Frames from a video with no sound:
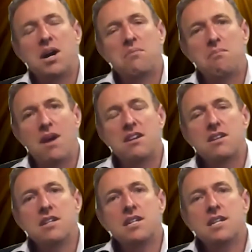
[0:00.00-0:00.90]
manner.
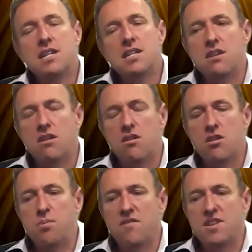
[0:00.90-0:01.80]
So
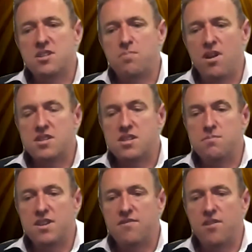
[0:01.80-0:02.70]
earth moving supplies is a
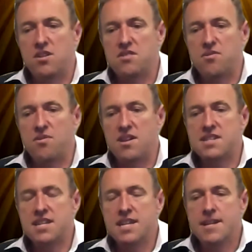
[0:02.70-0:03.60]
big focus for
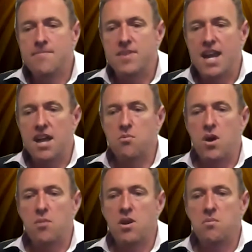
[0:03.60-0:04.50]
us. The other
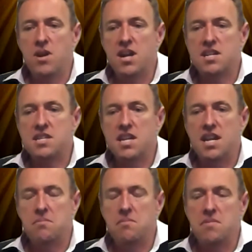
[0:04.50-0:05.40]
one where we're
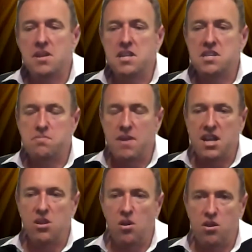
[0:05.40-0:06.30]

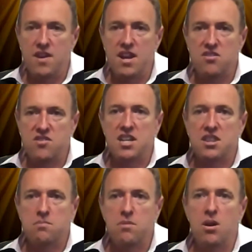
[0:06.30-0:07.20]
spending a lot of energy
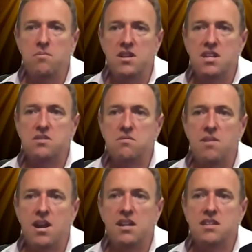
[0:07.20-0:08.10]
at the moment is
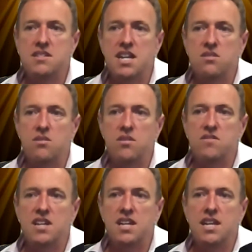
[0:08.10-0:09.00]
around
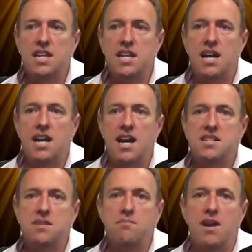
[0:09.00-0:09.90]
technology in our
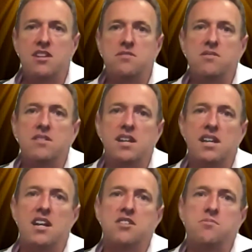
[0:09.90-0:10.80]
asset management and
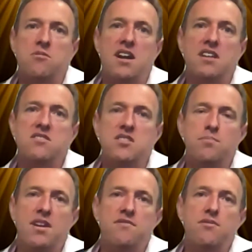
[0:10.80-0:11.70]
customer relationship
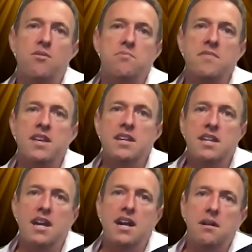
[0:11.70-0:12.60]
platform.
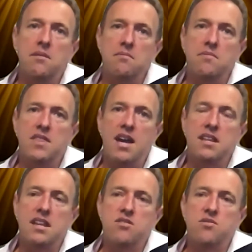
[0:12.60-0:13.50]

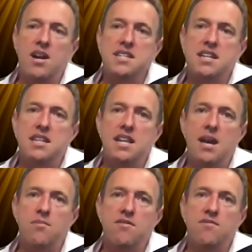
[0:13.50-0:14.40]
that trades under the
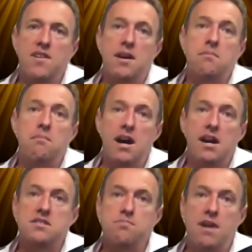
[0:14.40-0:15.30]
name of
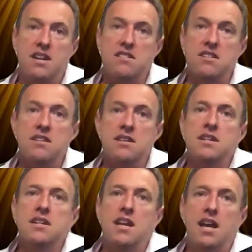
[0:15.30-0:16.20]
Markets Manager.
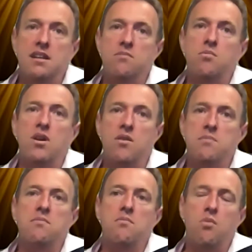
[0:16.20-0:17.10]
And we're
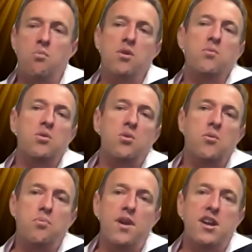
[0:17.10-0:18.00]
in what we would
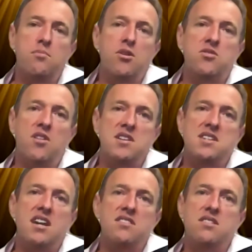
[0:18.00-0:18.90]
call
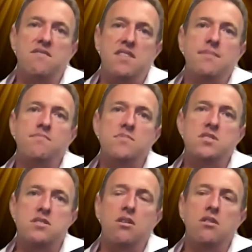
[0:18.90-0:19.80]
pre-commercialization of that.
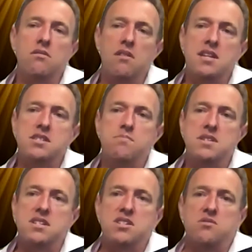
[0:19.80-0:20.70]
So as the
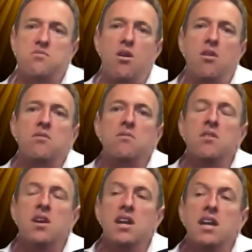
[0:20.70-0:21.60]
business has grown,
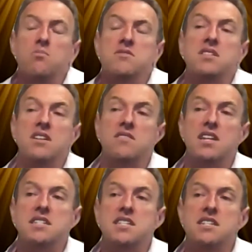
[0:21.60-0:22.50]
it was
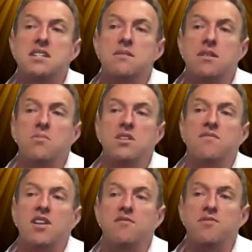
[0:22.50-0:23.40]
initially a system that we
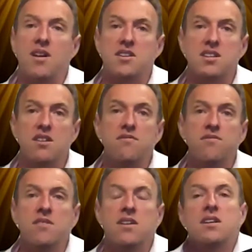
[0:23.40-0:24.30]
developed for ourselves,
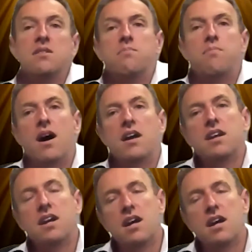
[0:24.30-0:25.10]
but